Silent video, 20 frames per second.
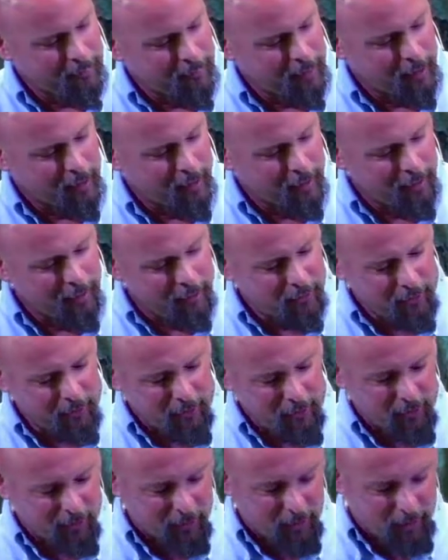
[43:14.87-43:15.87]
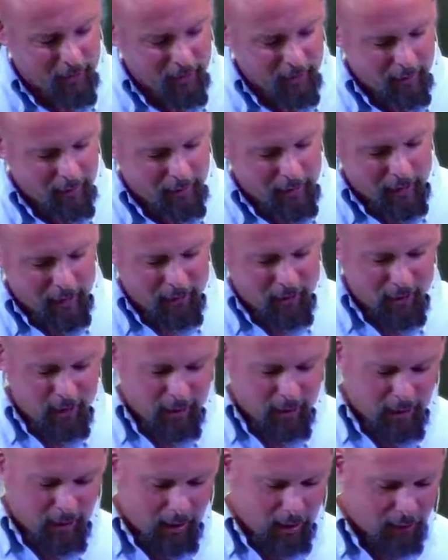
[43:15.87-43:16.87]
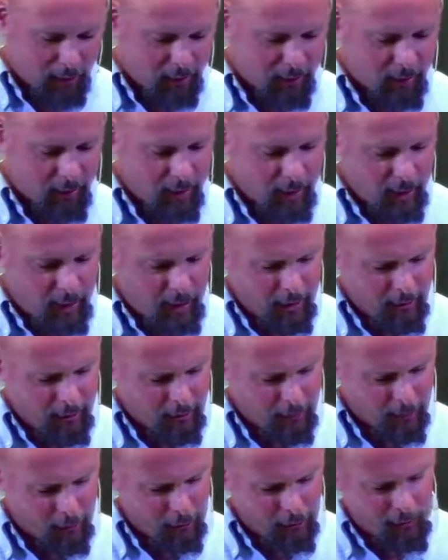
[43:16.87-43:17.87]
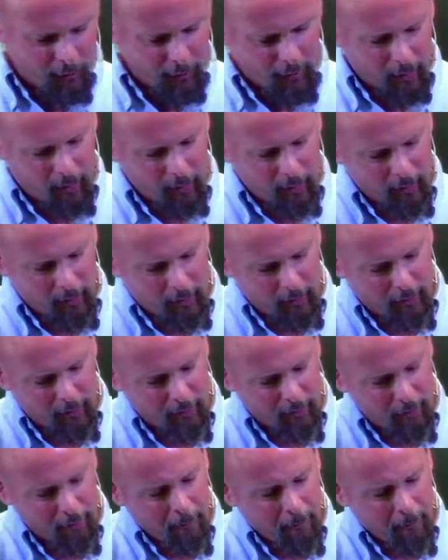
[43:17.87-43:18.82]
And this is Geshe Kelsang Gyatso saying this.